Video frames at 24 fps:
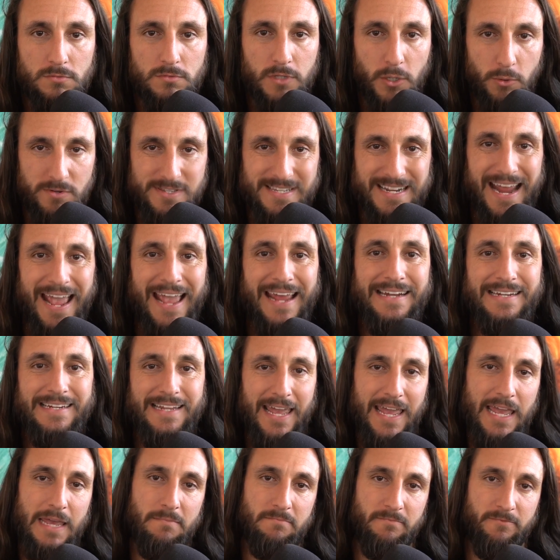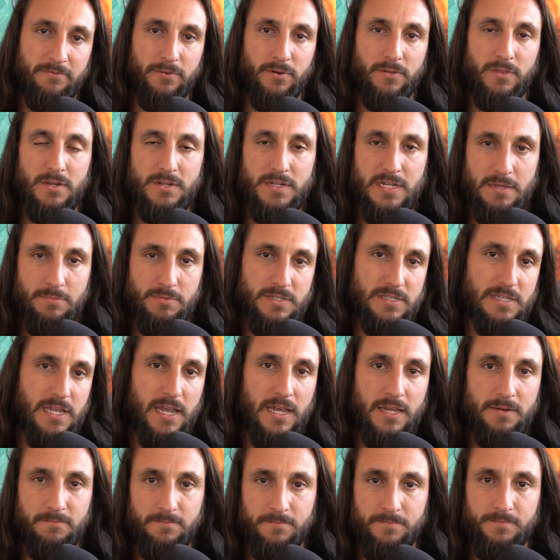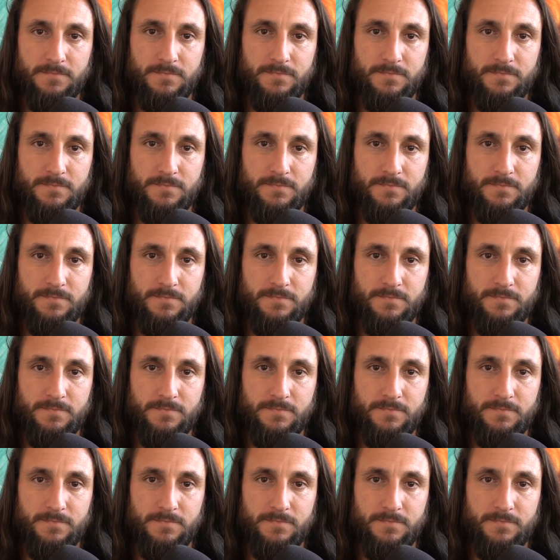There was an end game for the deep state.